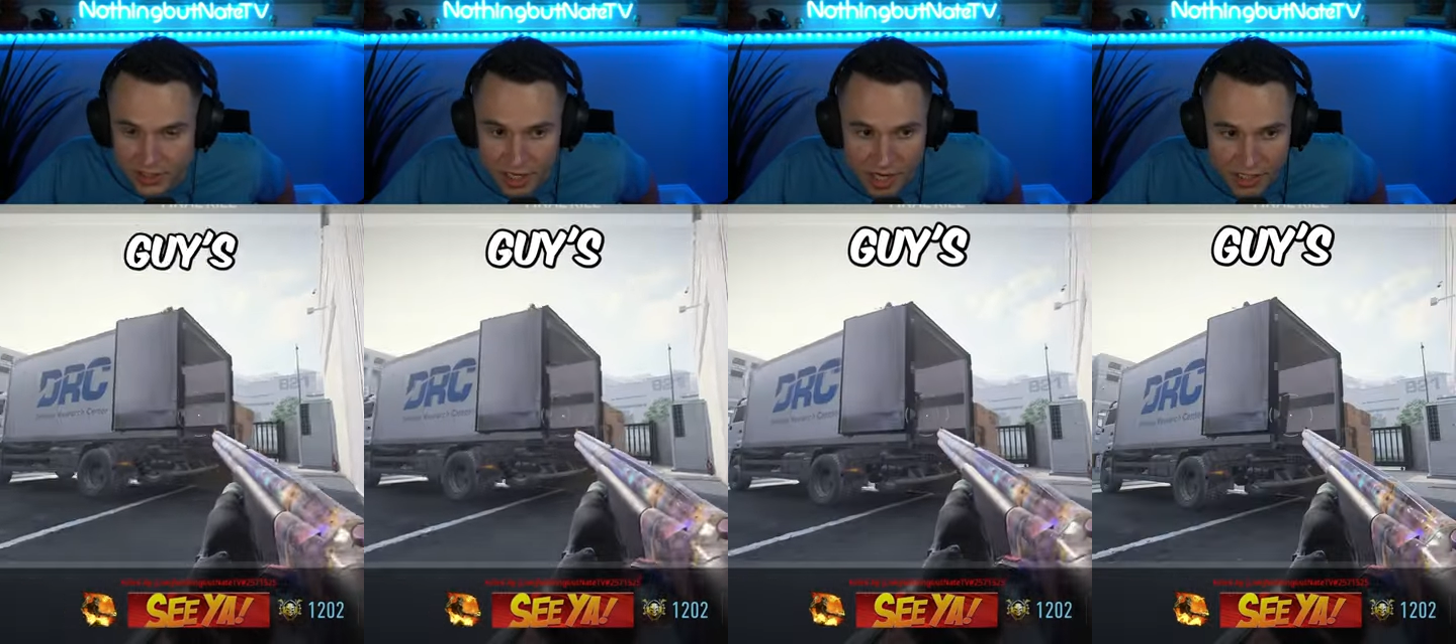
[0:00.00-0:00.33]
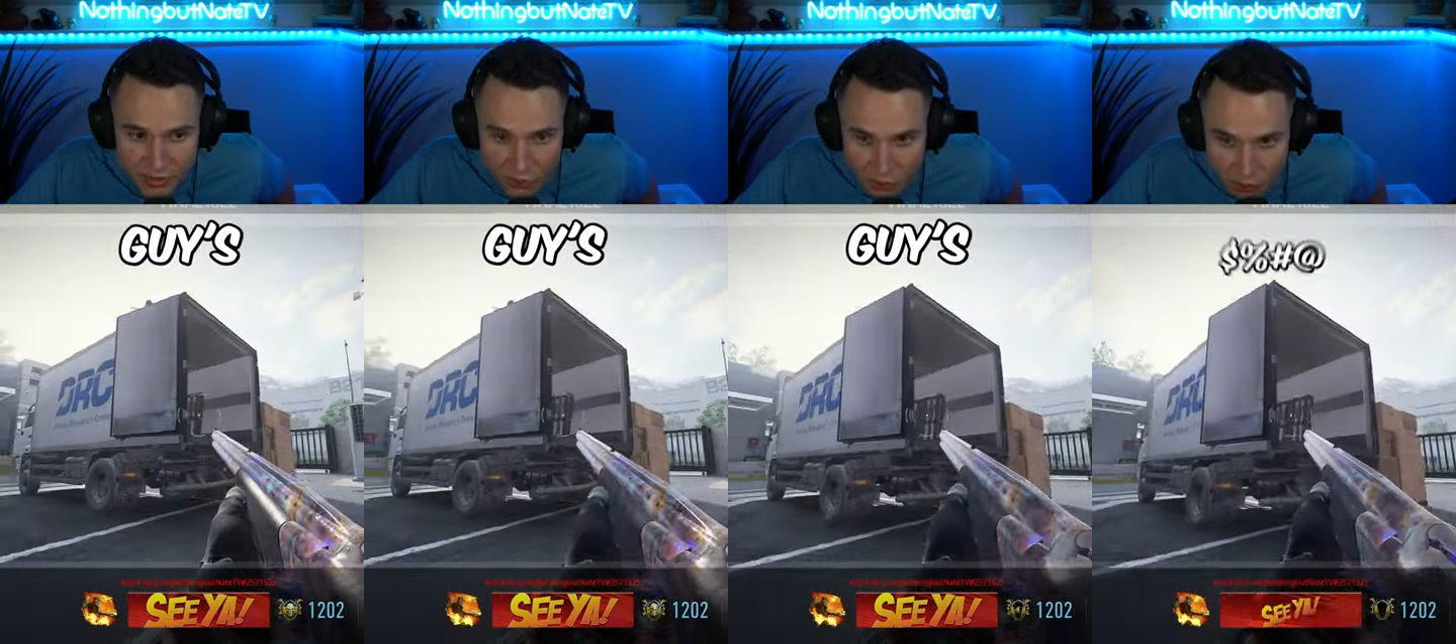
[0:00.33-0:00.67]

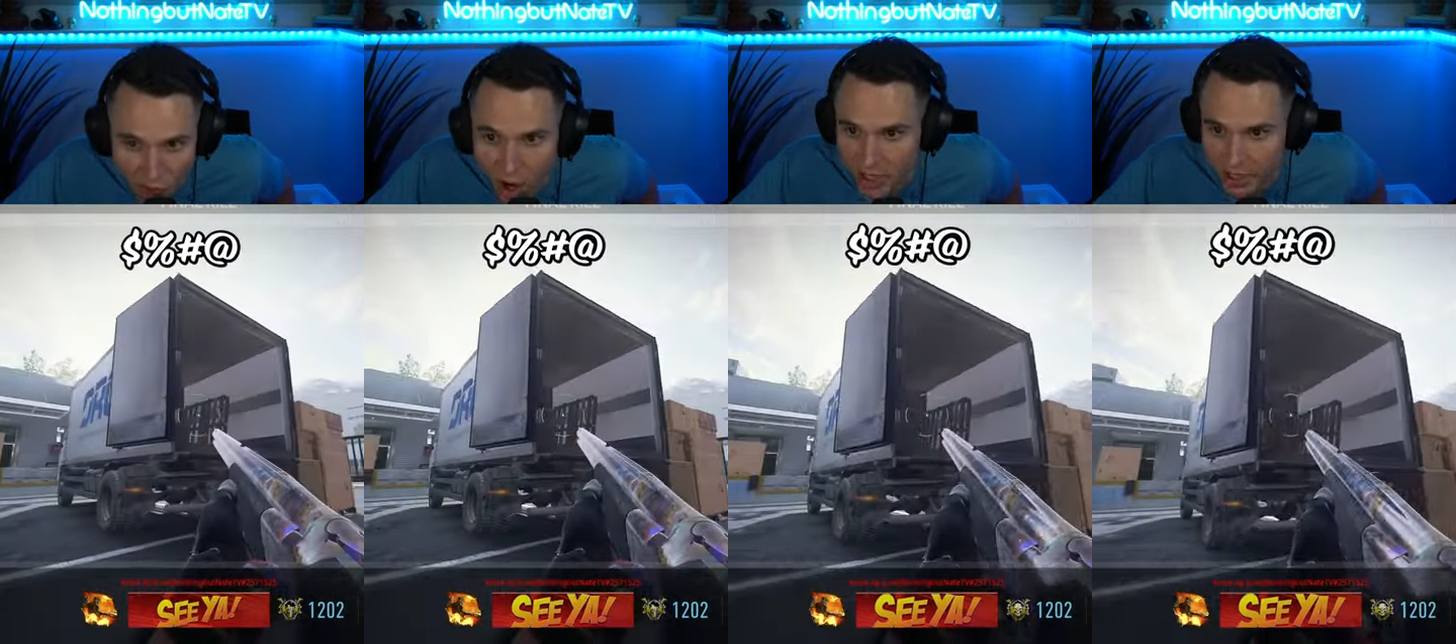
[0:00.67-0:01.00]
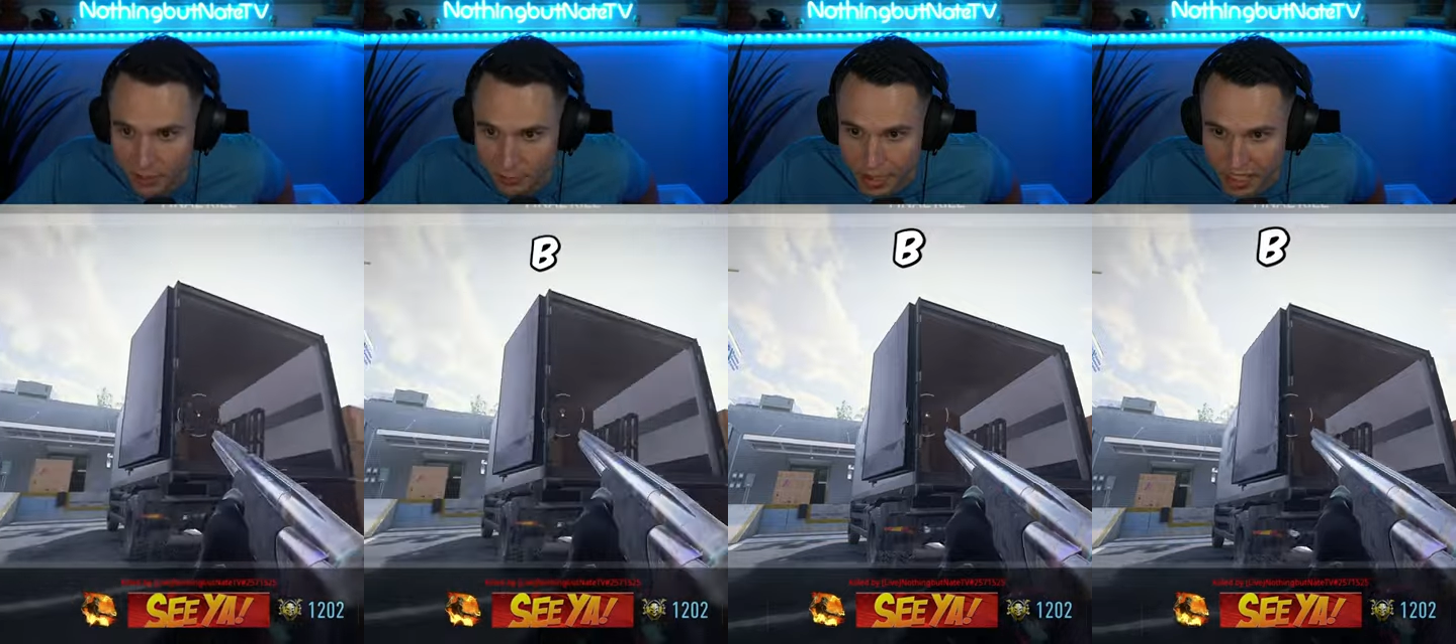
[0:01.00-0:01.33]
guy's
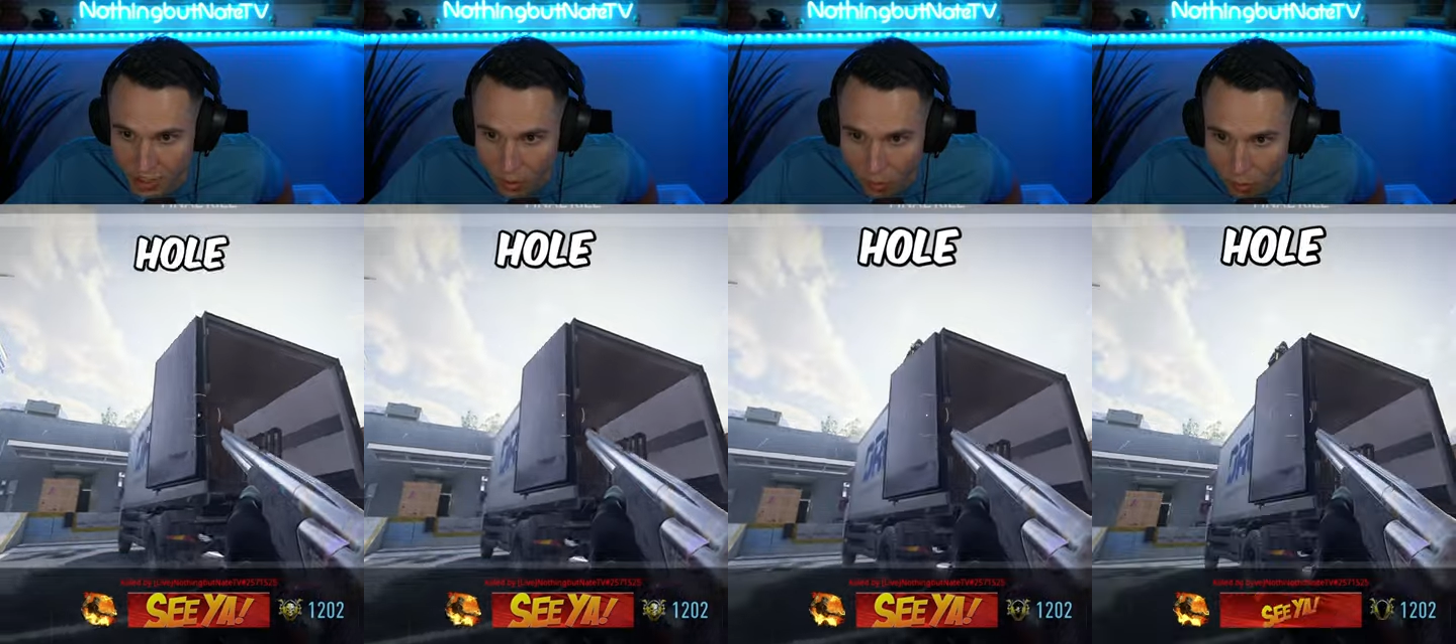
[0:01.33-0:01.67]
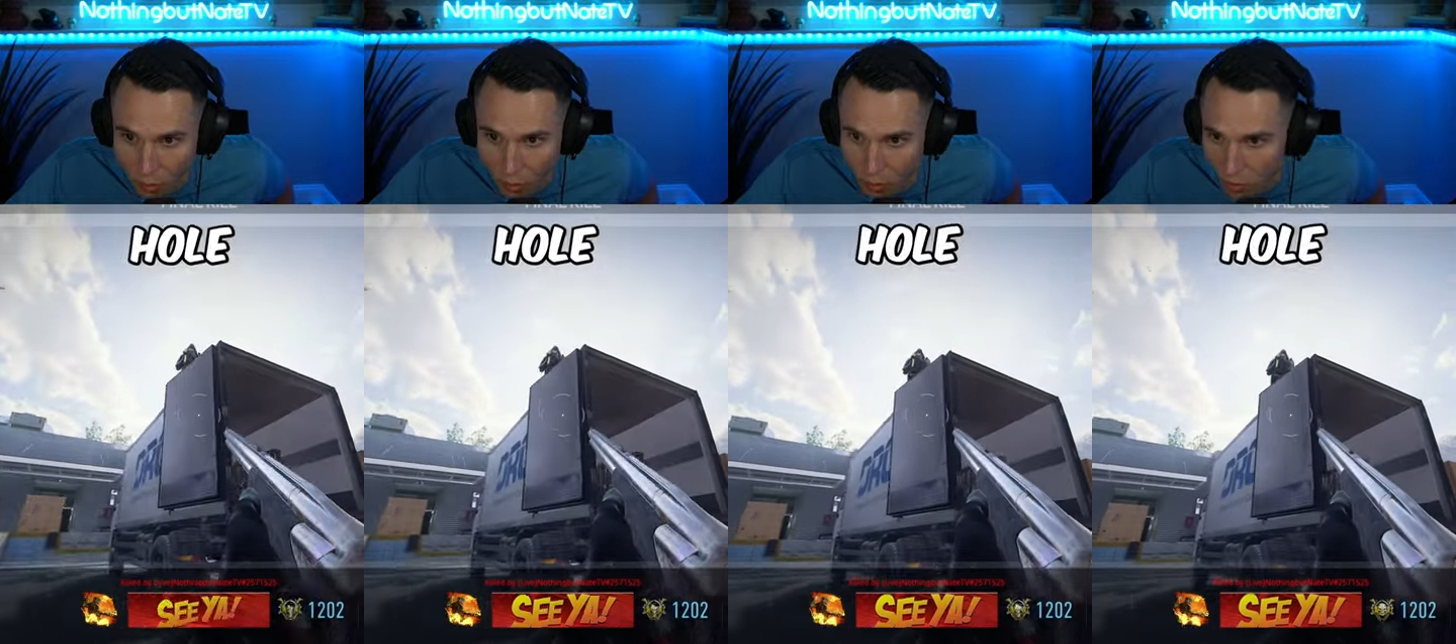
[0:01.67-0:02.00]
fucking
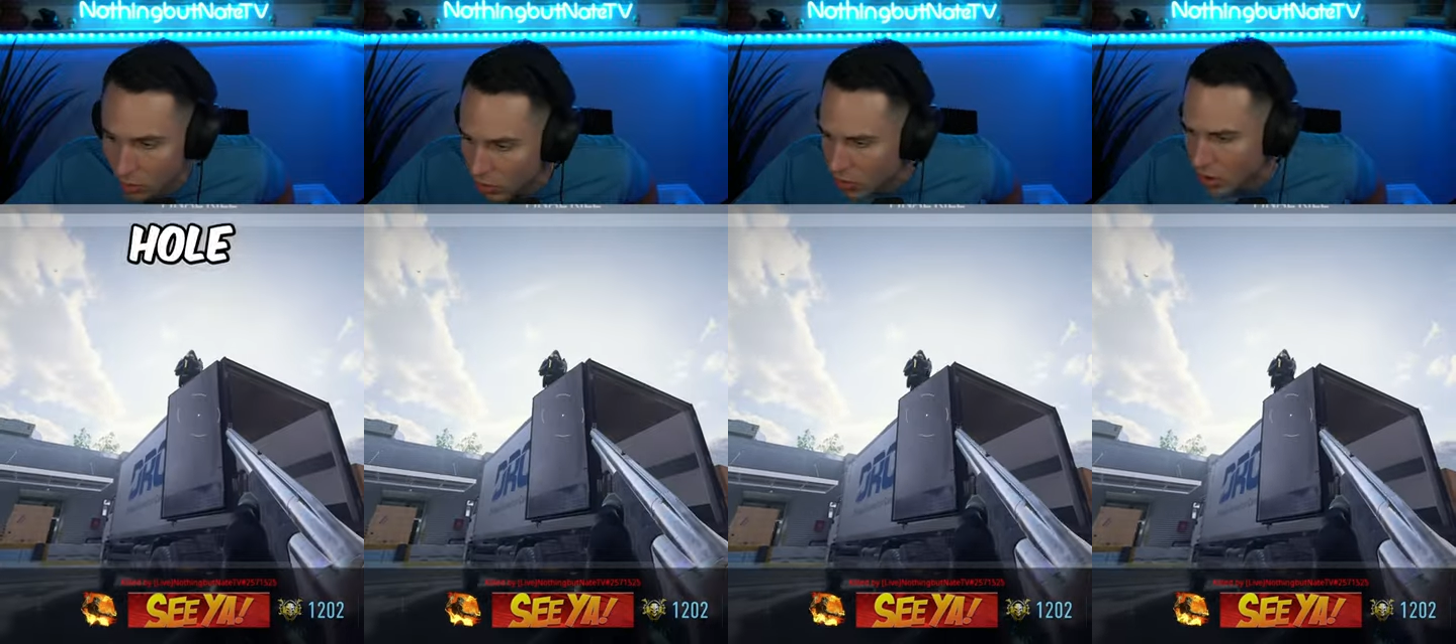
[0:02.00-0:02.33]
beehole.